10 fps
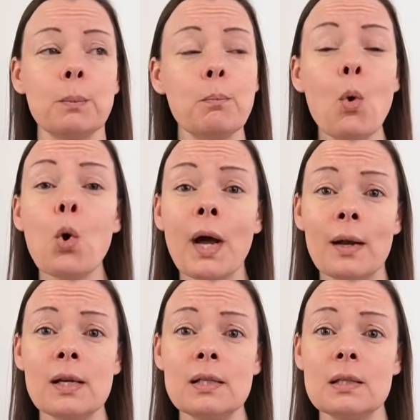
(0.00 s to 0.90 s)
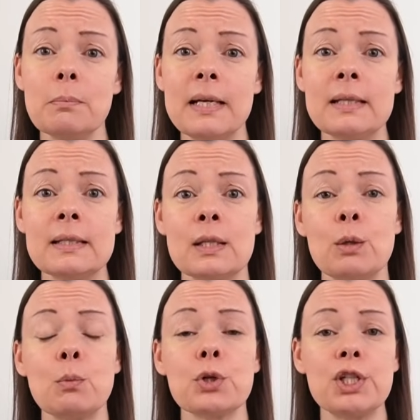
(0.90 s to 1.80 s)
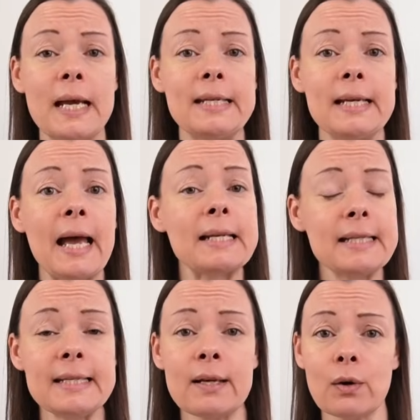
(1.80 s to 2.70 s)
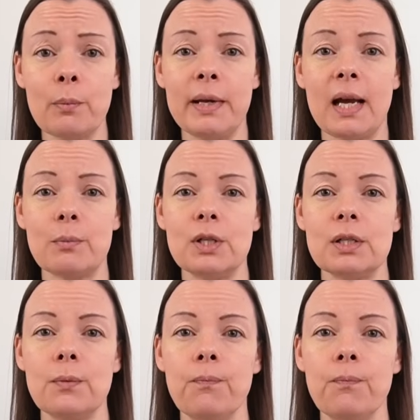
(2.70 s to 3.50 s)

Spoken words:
More colours means that more shading and detail can be captured.